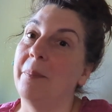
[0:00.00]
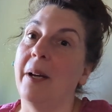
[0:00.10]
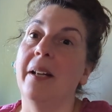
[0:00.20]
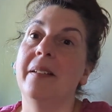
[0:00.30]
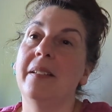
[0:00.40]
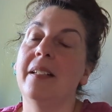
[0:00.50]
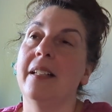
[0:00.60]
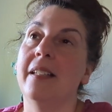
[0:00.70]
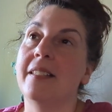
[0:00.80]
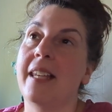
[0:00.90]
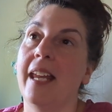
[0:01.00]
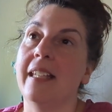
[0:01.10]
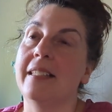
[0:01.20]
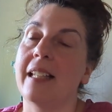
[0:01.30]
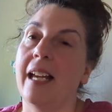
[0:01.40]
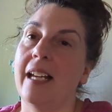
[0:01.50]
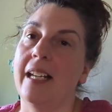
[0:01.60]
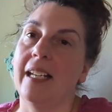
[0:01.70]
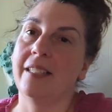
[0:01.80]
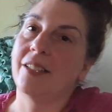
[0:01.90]
but in this case,
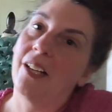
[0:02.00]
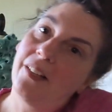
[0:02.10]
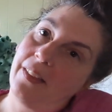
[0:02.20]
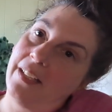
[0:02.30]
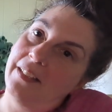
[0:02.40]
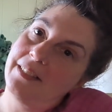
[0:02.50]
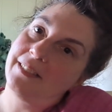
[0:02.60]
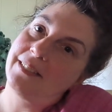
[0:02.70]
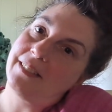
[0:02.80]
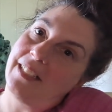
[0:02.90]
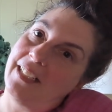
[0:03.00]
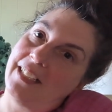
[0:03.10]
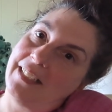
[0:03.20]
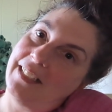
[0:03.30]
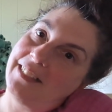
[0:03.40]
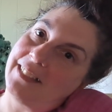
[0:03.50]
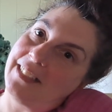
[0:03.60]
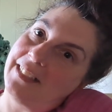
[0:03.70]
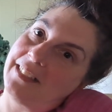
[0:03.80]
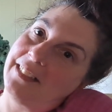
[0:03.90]
I saw this and I
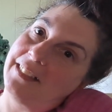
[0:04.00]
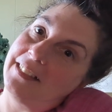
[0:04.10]
said,